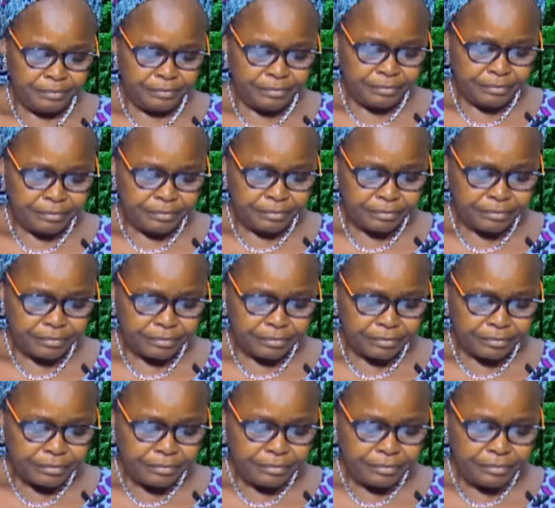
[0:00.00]

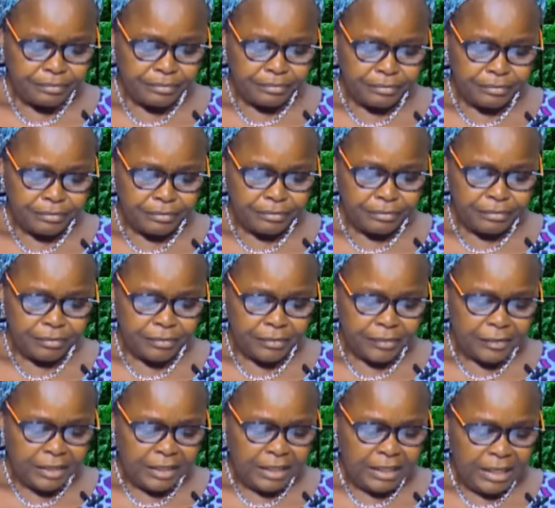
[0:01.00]
[no speech]